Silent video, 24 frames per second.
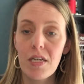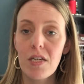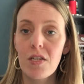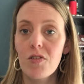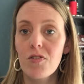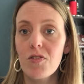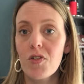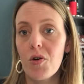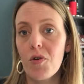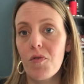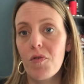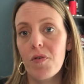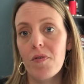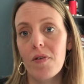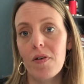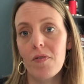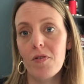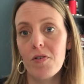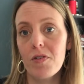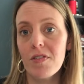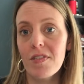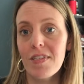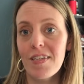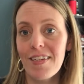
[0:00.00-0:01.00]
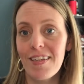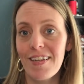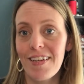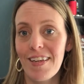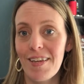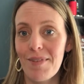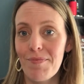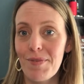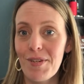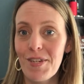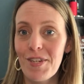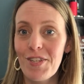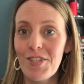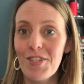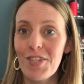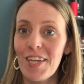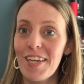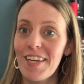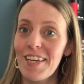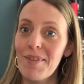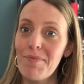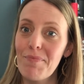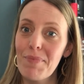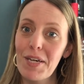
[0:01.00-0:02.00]
So if you've ever seen an image,
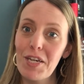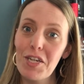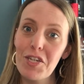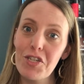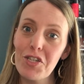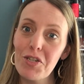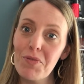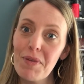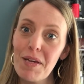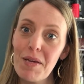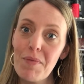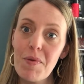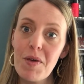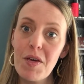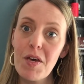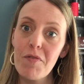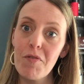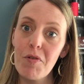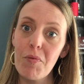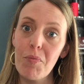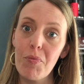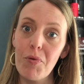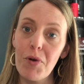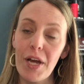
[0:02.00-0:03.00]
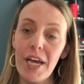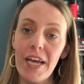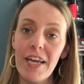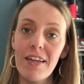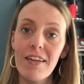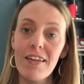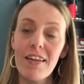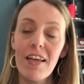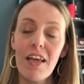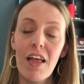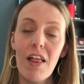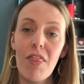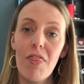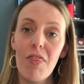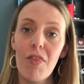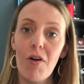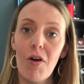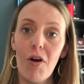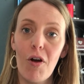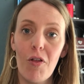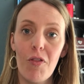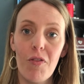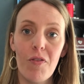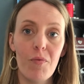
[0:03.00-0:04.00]
like a picture maybe of a brain,
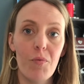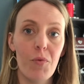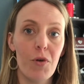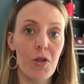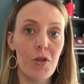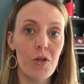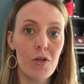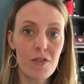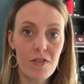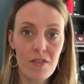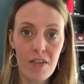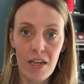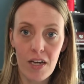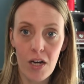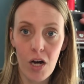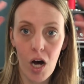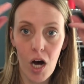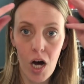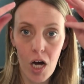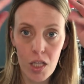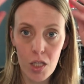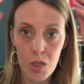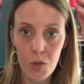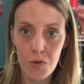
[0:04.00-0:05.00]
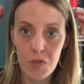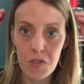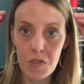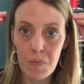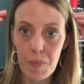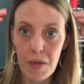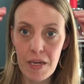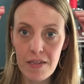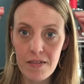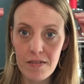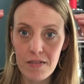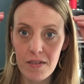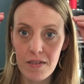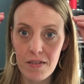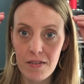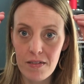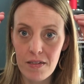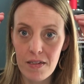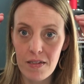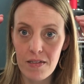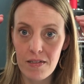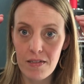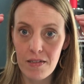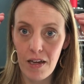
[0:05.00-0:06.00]
there are what looks like hollow spaces
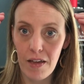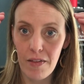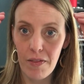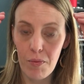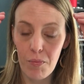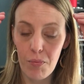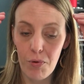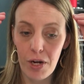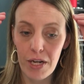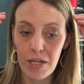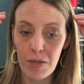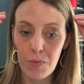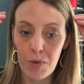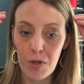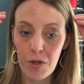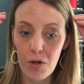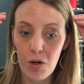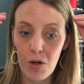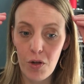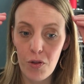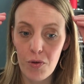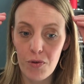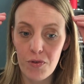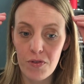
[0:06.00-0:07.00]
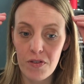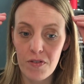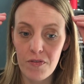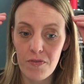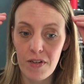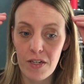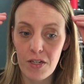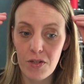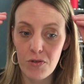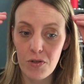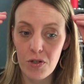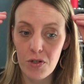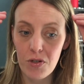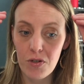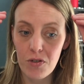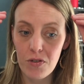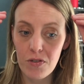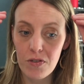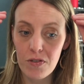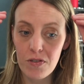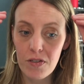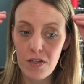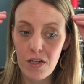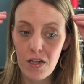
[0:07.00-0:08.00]
inside the brain. We call those the
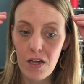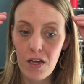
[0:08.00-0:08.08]
ventricles.